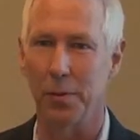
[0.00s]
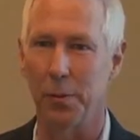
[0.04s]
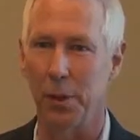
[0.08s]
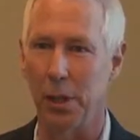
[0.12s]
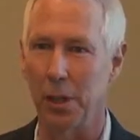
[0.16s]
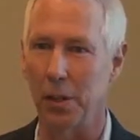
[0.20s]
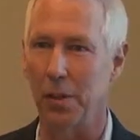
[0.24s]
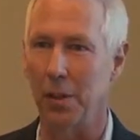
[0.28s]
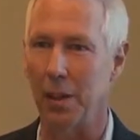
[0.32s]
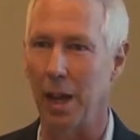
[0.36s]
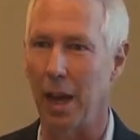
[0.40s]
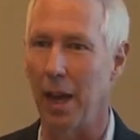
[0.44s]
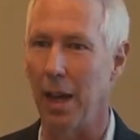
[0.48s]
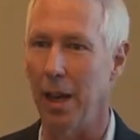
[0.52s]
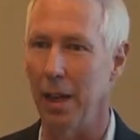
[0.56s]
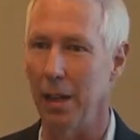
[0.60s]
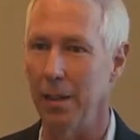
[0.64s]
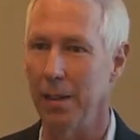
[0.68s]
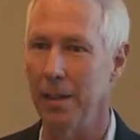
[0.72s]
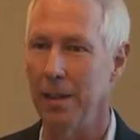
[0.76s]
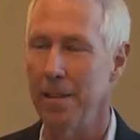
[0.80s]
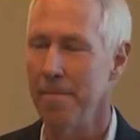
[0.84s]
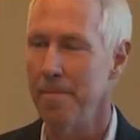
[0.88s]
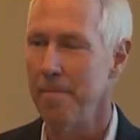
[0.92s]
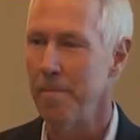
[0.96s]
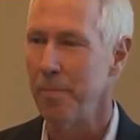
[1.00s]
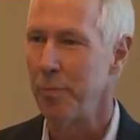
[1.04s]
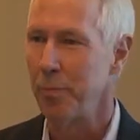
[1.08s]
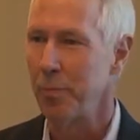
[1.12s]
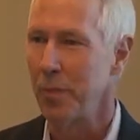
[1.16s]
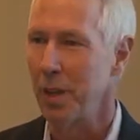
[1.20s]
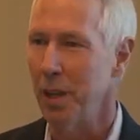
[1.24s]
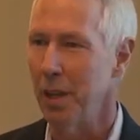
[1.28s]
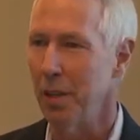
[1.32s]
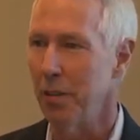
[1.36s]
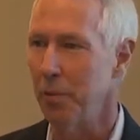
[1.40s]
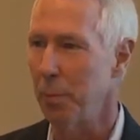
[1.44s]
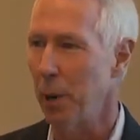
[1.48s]
field guide
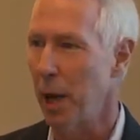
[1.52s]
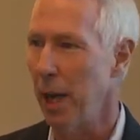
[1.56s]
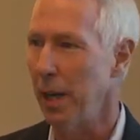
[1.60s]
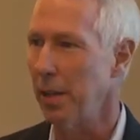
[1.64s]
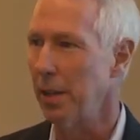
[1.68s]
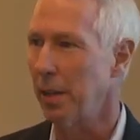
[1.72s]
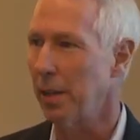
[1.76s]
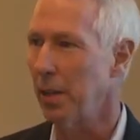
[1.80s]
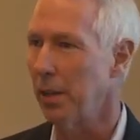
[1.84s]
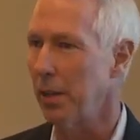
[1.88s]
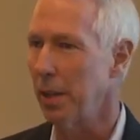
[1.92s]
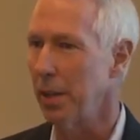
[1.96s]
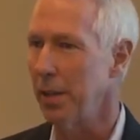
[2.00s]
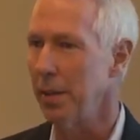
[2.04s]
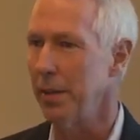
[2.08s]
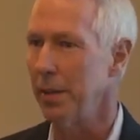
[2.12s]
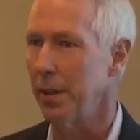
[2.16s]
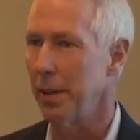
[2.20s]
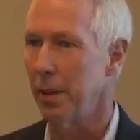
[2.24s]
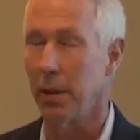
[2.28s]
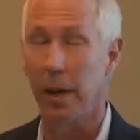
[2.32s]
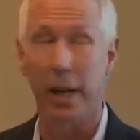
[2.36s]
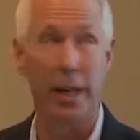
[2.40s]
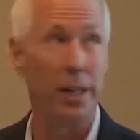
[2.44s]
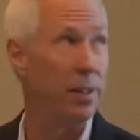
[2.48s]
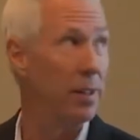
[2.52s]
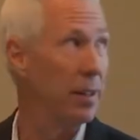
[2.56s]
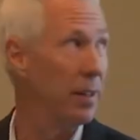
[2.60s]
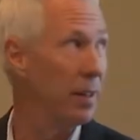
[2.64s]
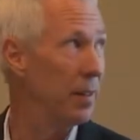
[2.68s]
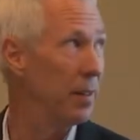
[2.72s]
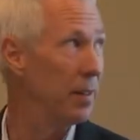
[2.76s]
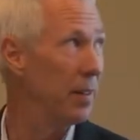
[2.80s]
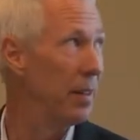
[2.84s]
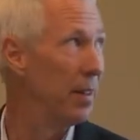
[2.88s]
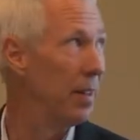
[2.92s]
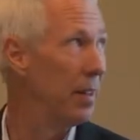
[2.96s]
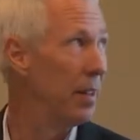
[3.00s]
of practical
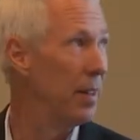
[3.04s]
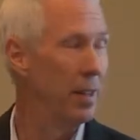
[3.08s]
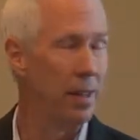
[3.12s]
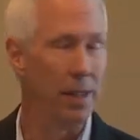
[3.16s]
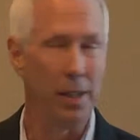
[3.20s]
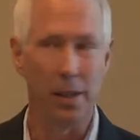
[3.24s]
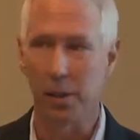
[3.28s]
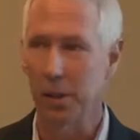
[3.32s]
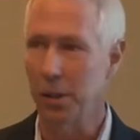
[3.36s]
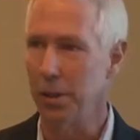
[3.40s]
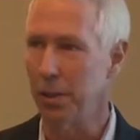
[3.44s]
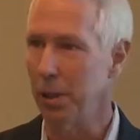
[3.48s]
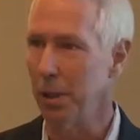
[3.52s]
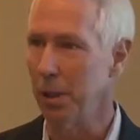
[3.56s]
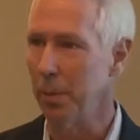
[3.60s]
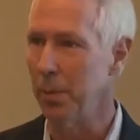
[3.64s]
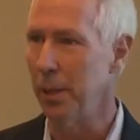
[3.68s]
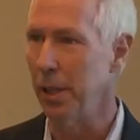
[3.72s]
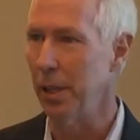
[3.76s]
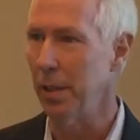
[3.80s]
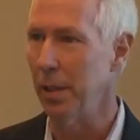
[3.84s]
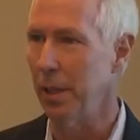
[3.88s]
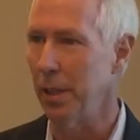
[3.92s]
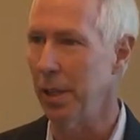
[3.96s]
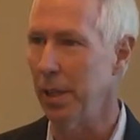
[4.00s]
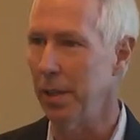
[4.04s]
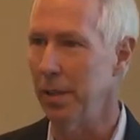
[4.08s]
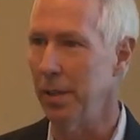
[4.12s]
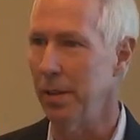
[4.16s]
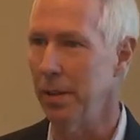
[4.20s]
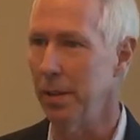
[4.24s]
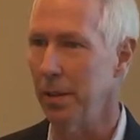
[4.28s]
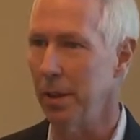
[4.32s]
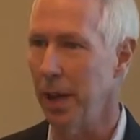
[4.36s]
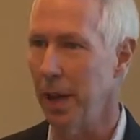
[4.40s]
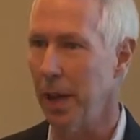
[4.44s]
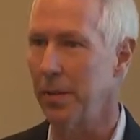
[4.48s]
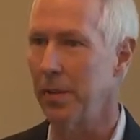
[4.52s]
considerations, it's your ability
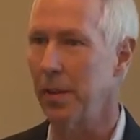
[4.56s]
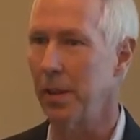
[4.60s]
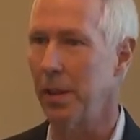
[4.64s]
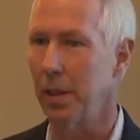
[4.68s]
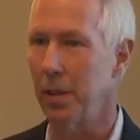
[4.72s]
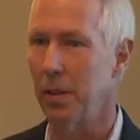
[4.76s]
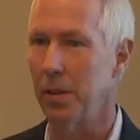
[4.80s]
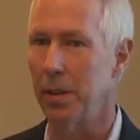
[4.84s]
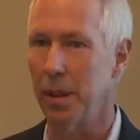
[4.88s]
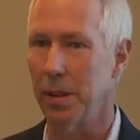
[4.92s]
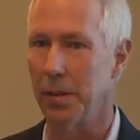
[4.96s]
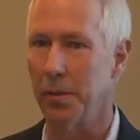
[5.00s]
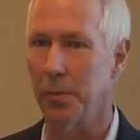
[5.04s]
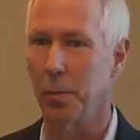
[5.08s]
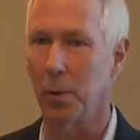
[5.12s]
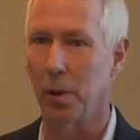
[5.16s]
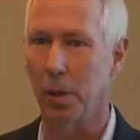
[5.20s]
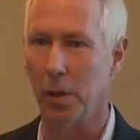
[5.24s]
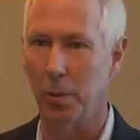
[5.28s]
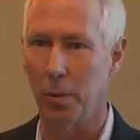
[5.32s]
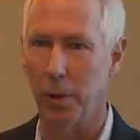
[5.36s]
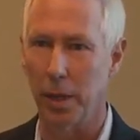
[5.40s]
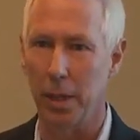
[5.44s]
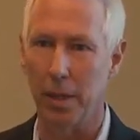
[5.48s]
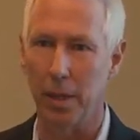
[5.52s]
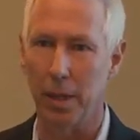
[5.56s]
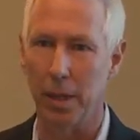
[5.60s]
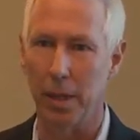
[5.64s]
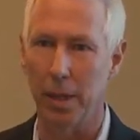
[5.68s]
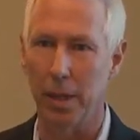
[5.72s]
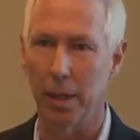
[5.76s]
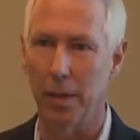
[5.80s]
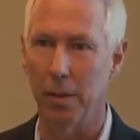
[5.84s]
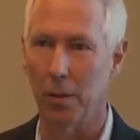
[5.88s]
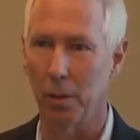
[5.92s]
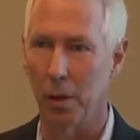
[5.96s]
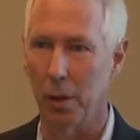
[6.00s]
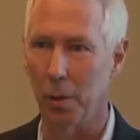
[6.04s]
to execute this more
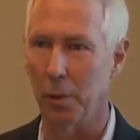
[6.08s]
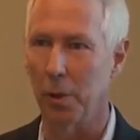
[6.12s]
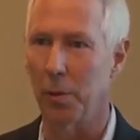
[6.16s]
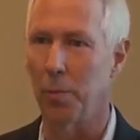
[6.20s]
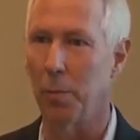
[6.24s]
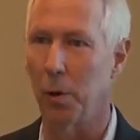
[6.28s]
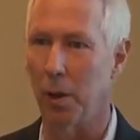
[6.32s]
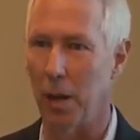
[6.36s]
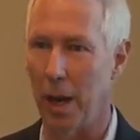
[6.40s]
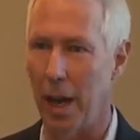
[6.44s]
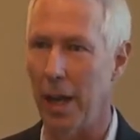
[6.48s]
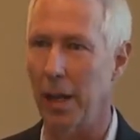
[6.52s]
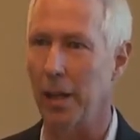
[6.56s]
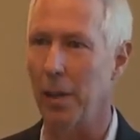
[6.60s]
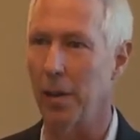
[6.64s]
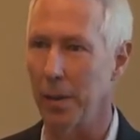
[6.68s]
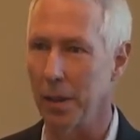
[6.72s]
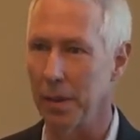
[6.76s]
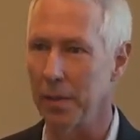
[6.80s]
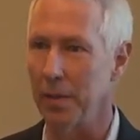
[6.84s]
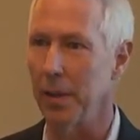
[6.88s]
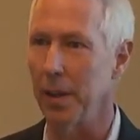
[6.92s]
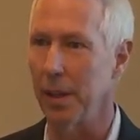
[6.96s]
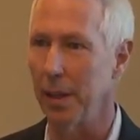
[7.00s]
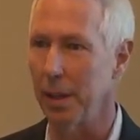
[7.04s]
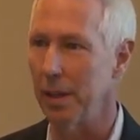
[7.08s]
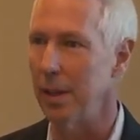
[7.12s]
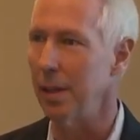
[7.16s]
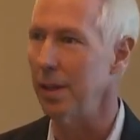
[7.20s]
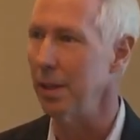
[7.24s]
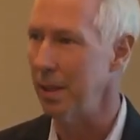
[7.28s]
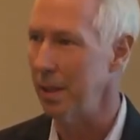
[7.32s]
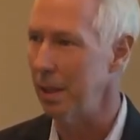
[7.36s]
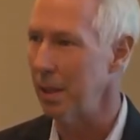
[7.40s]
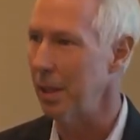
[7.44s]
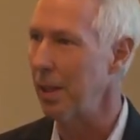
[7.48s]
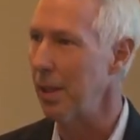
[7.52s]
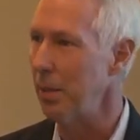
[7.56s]
quickly or with more accuracy
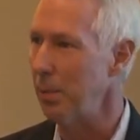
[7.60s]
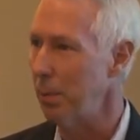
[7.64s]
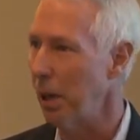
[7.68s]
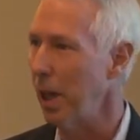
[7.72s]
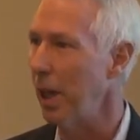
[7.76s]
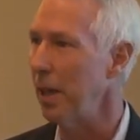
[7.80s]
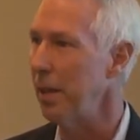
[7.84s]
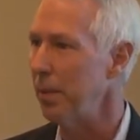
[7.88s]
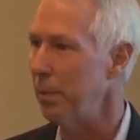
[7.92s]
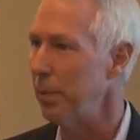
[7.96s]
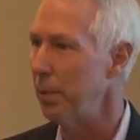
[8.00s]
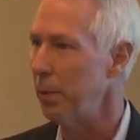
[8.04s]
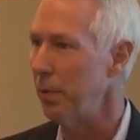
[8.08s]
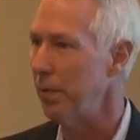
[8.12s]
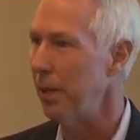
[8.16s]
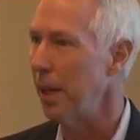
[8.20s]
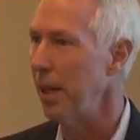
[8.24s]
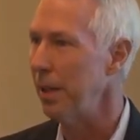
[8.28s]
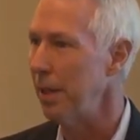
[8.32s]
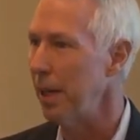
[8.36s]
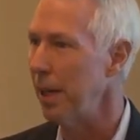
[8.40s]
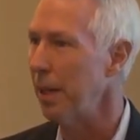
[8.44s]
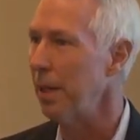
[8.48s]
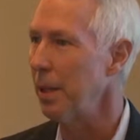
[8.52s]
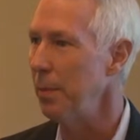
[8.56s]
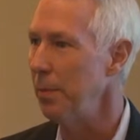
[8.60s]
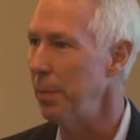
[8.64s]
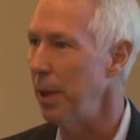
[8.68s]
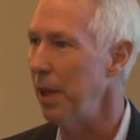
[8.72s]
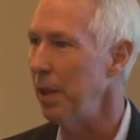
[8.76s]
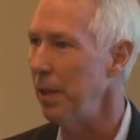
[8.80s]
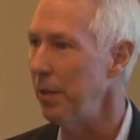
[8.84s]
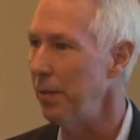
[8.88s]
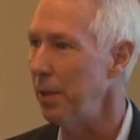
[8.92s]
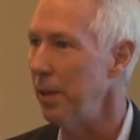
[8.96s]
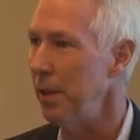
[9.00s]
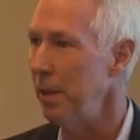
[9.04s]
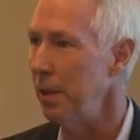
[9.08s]
that can provide that
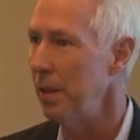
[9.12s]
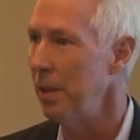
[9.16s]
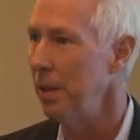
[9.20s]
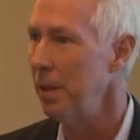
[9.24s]
competitive